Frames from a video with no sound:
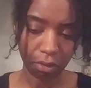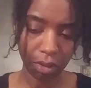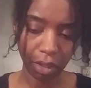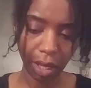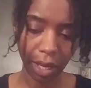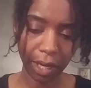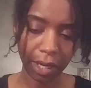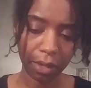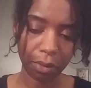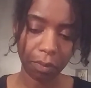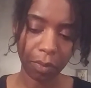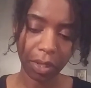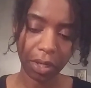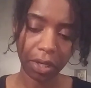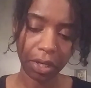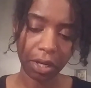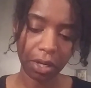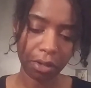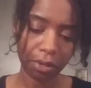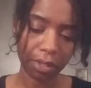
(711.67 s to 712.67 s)
like one
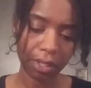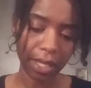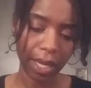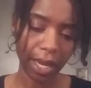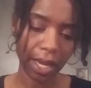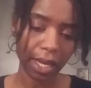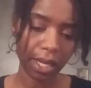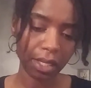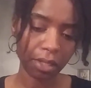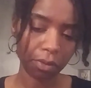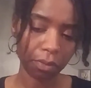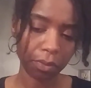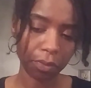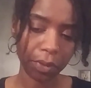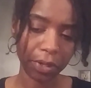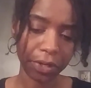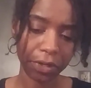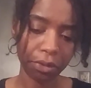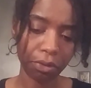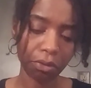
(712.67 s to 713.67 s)
of those days
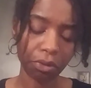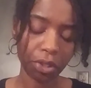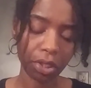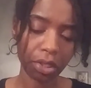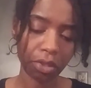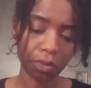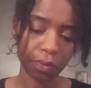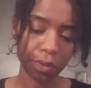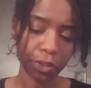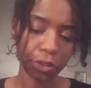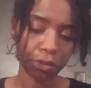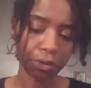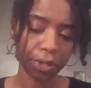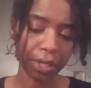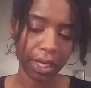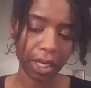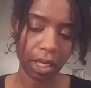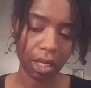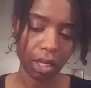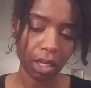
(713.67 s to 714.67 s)
where you just
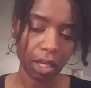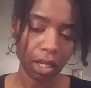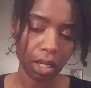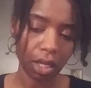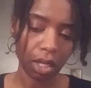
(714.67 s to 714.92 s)
retreat